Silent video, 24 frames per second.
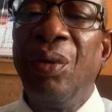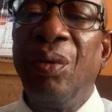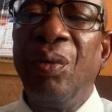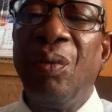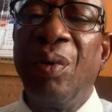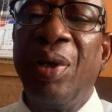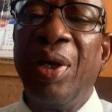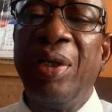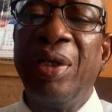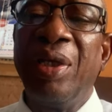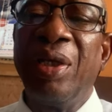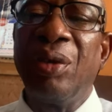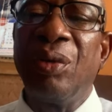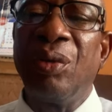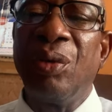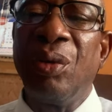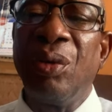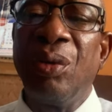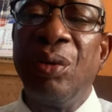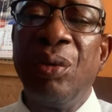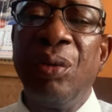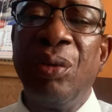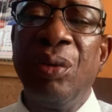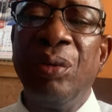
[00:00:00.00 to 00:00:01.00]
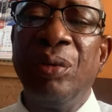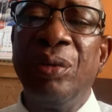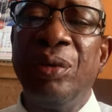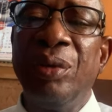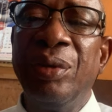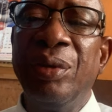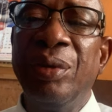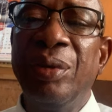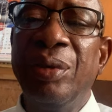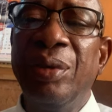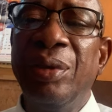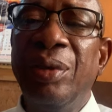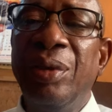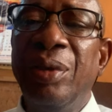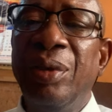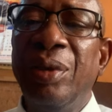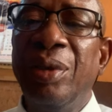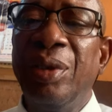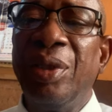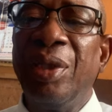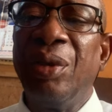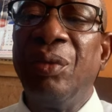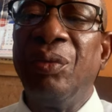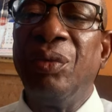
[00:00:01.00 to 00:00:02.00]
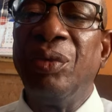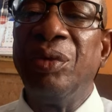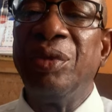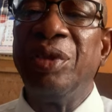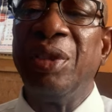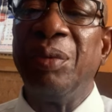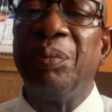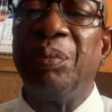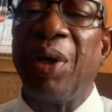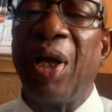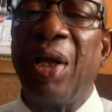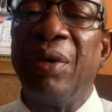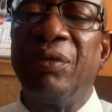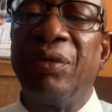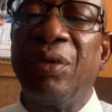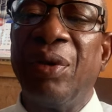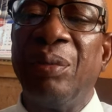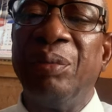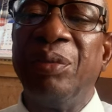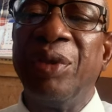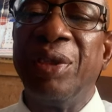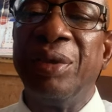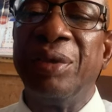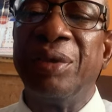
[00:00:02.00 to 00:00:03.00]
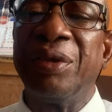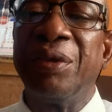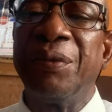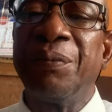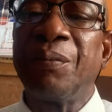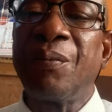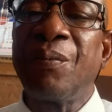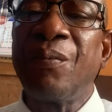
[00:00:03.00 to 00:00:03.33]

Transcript: When they grow old, they won't depart from it."